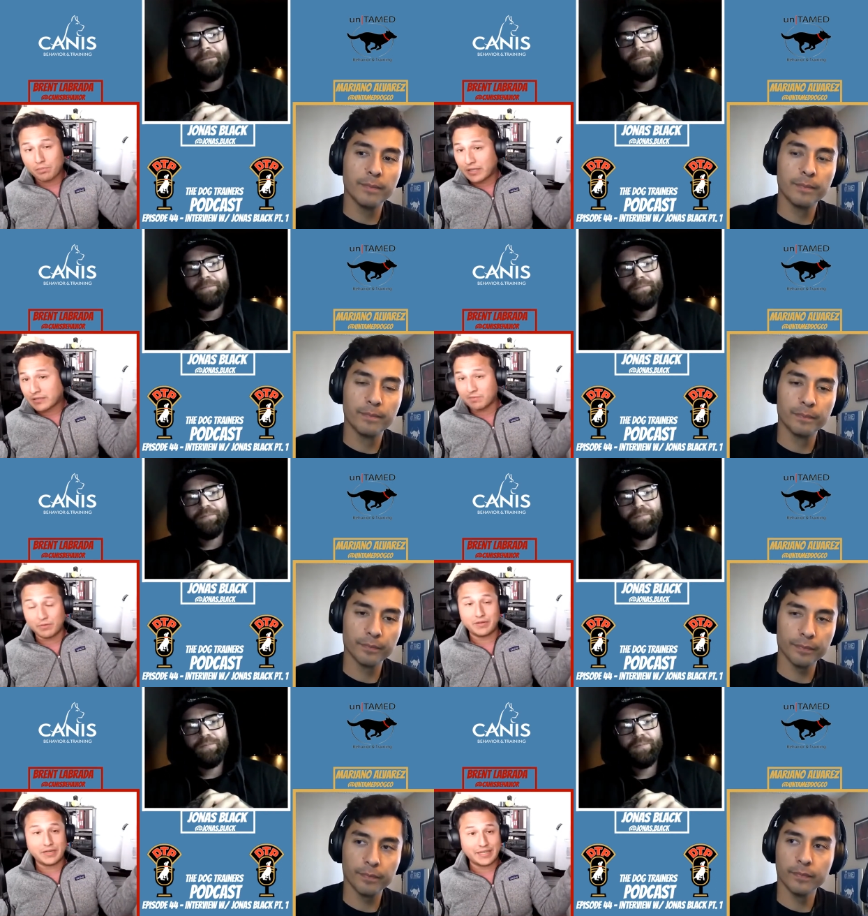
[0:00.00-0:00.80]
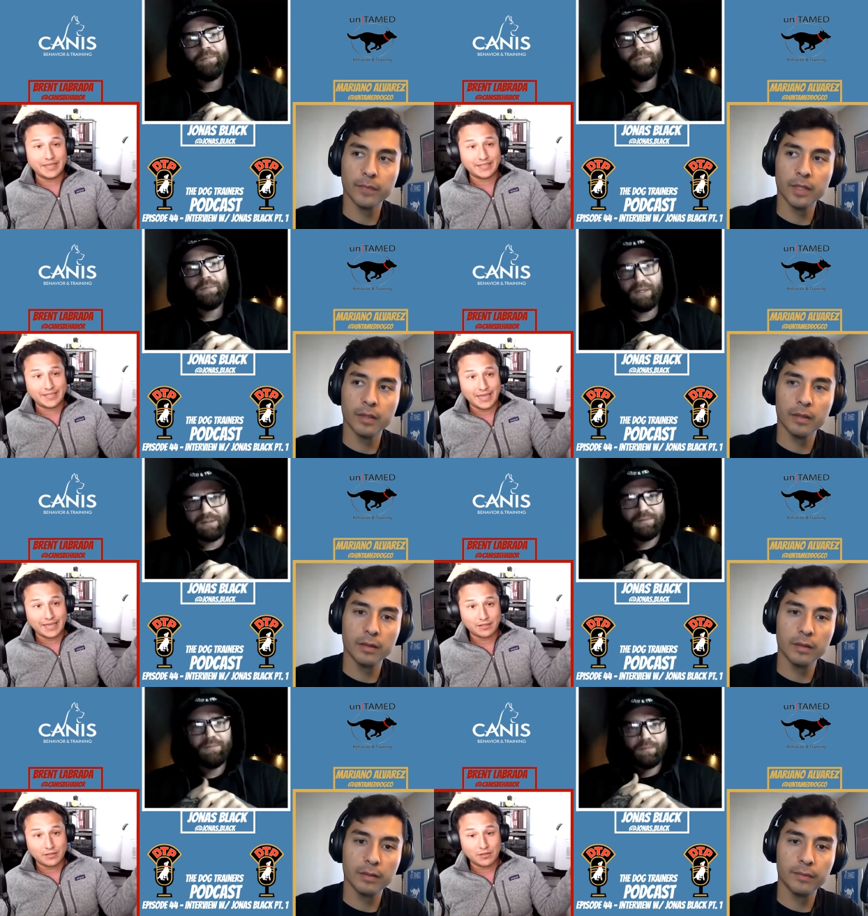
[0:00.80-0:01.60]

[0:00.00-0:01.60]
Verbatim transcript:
Speaker 1: plus community it's like